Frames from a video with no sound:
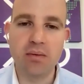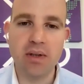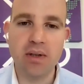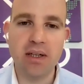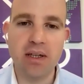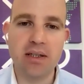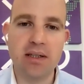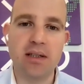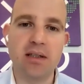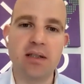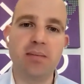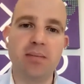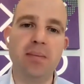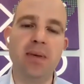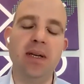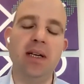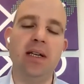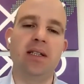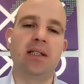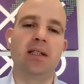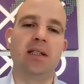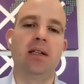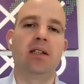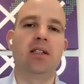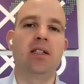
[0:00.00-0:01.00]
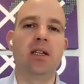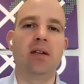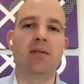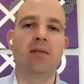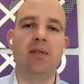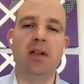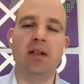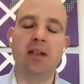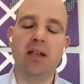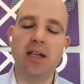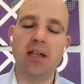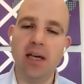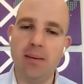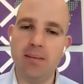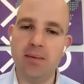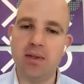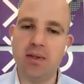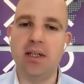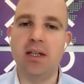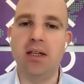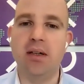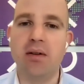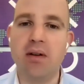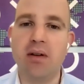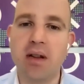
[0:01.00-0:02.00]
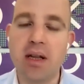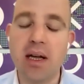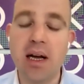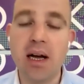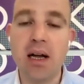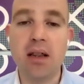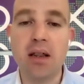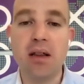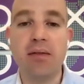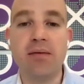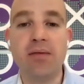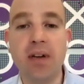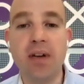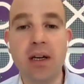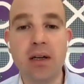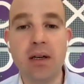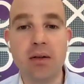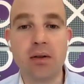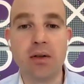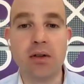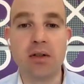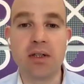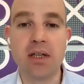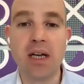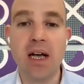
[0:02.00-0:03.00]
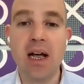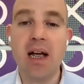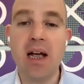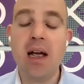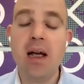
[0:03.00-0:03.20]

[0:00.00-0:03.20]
releases Pixel several times a year, and the other vendors,